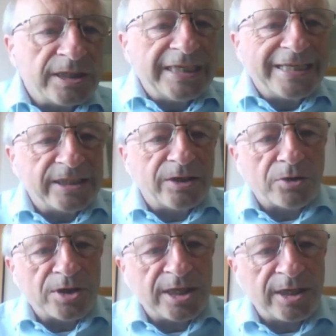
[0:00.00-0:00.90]
you need to
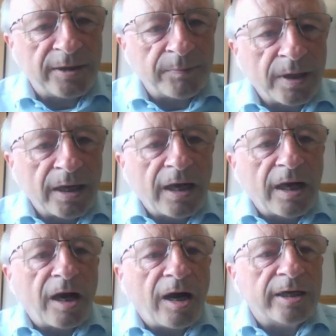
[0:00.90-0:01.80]
notice here
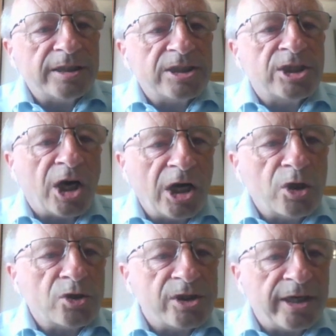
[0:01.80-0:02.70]
are the
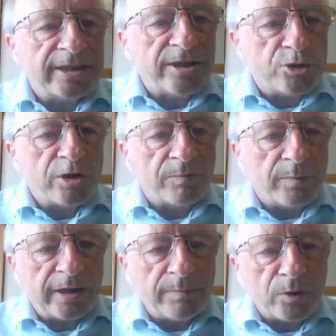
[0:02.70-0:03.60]
child looks like they're driven
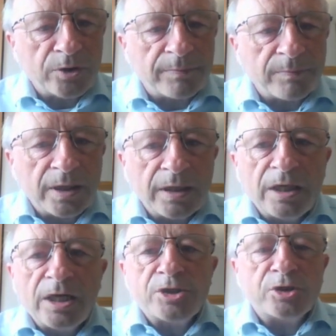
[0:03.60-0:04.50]
by a motor.
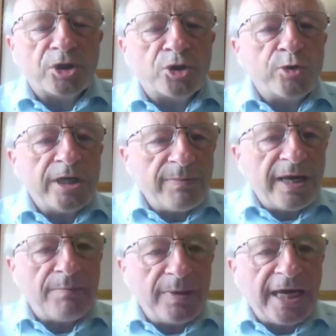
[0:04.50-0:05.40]
So the three
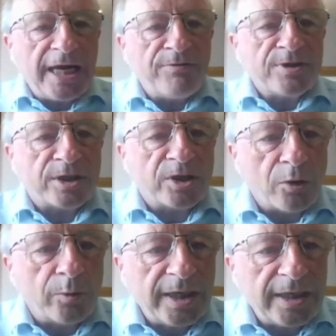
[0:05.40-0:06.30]
main behaviors that go with